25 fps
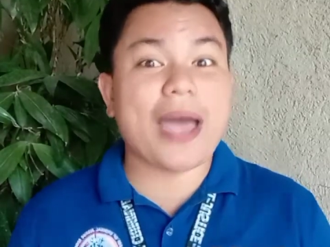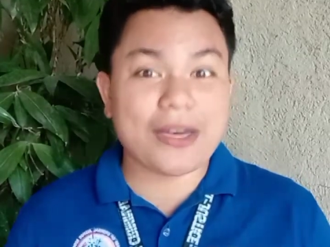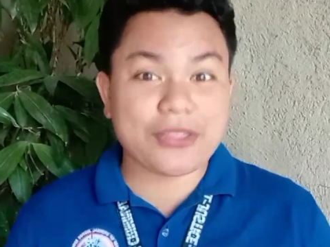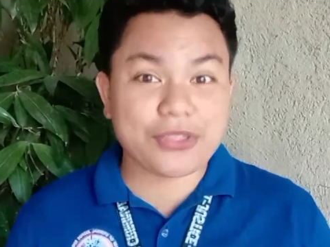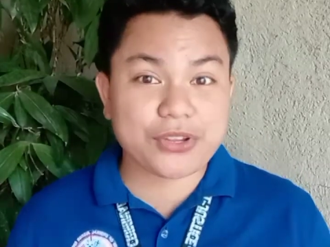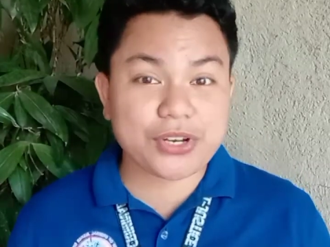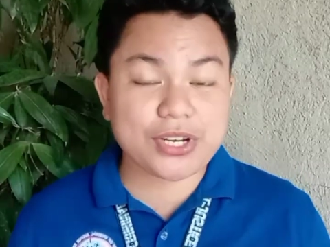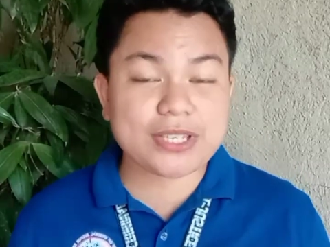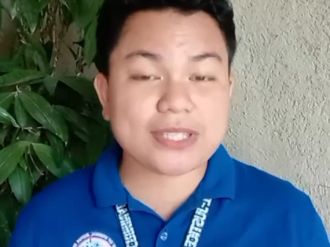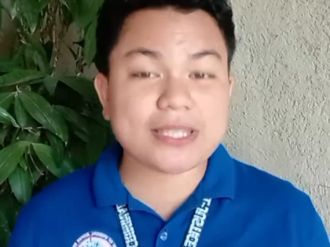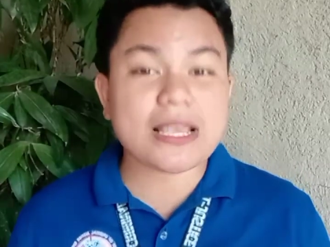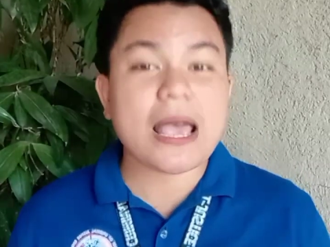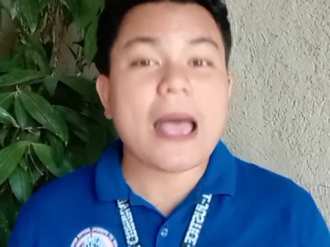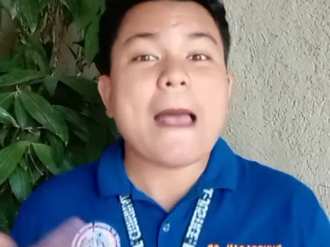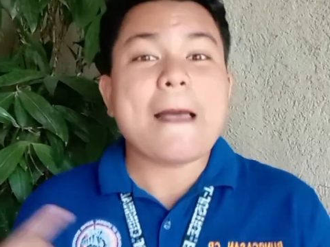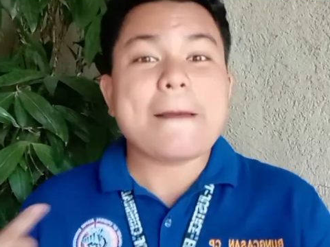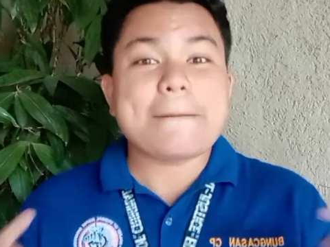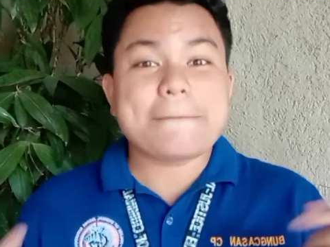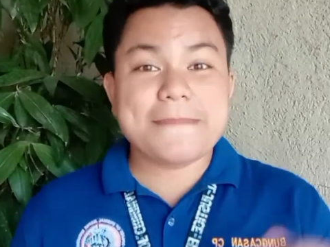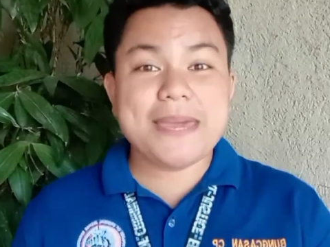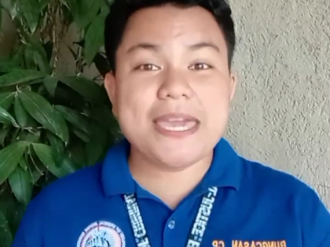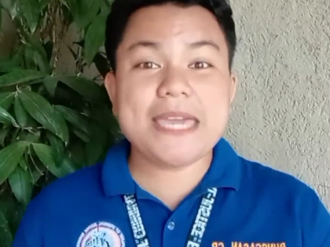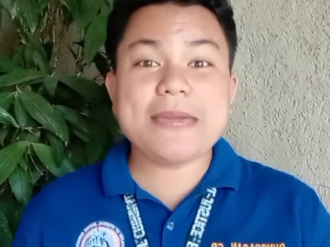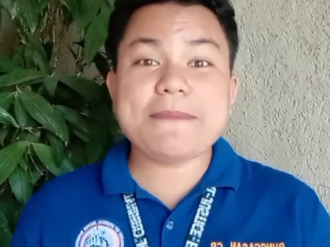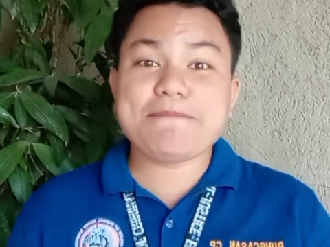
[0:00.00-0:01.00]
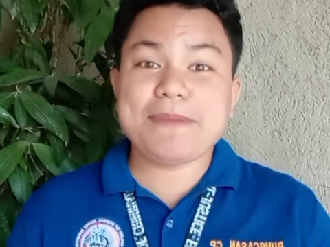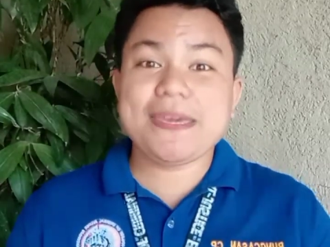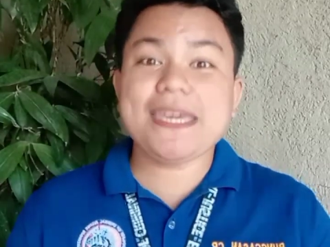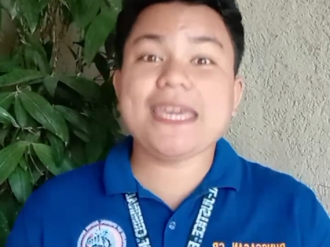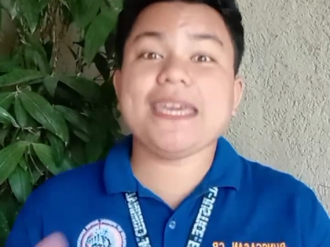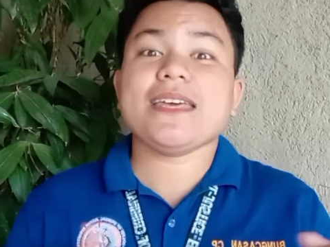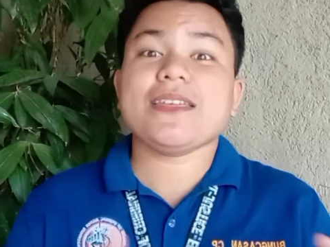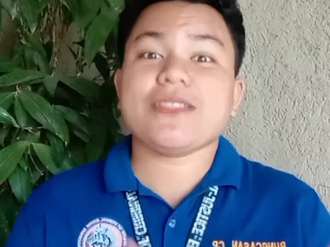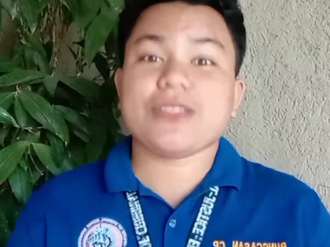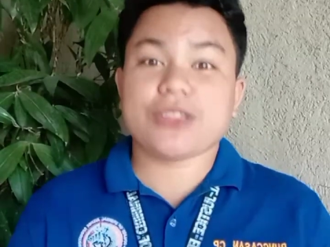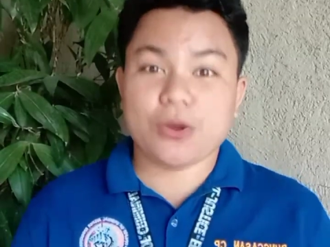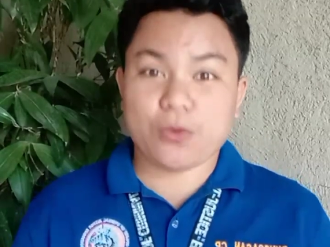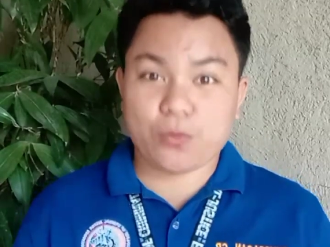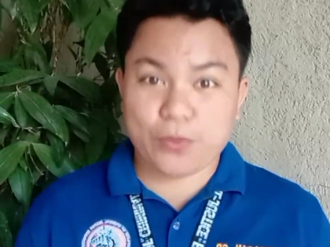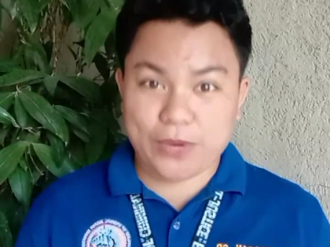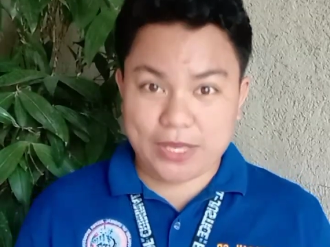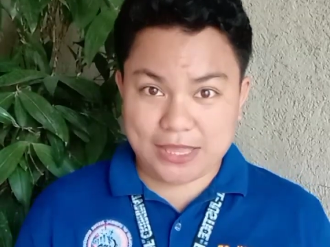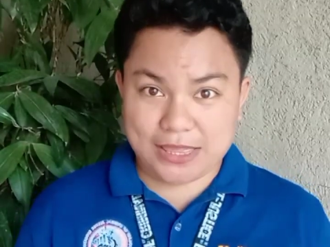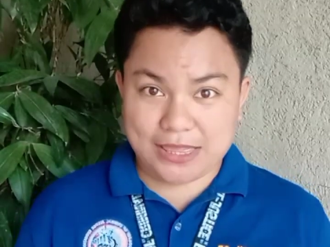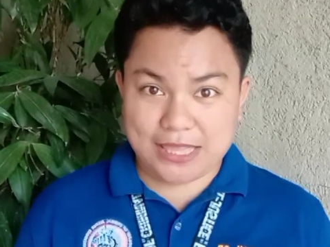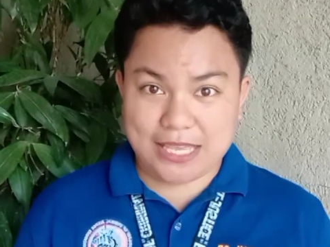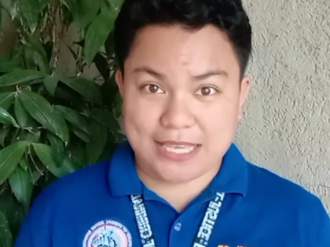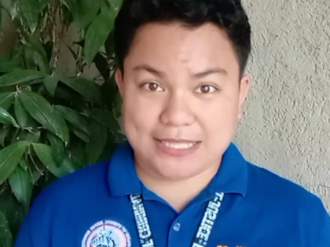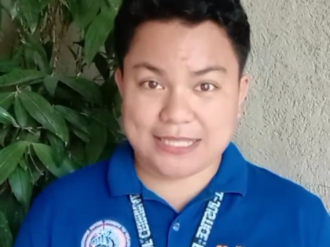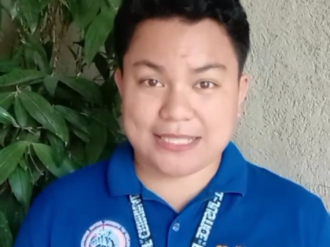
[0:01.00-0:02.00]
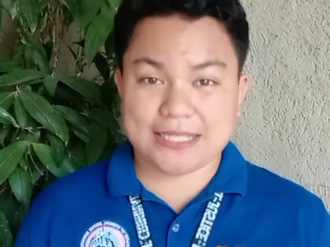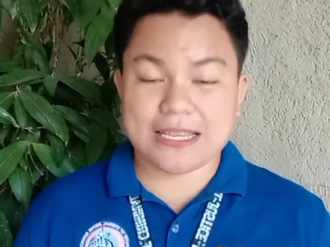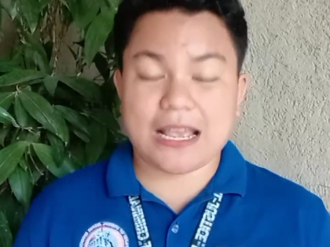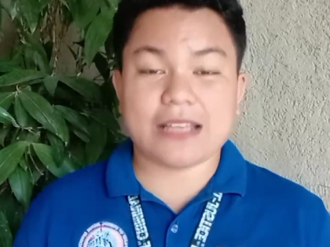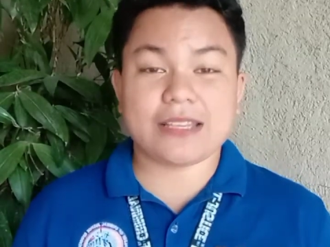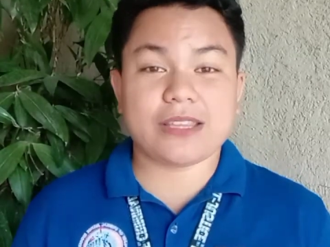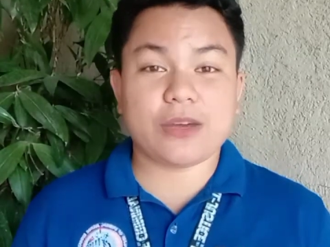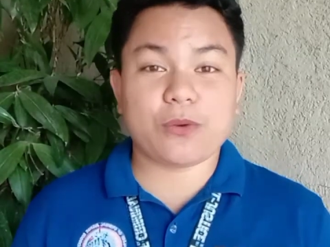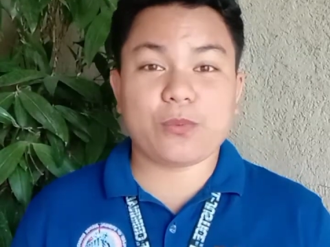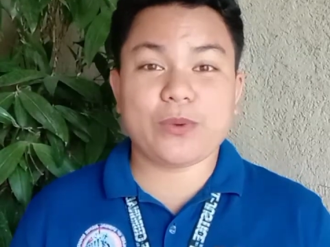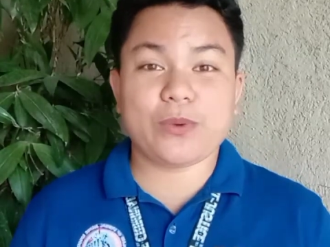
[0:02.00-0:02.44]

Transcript: others may be the witnesses.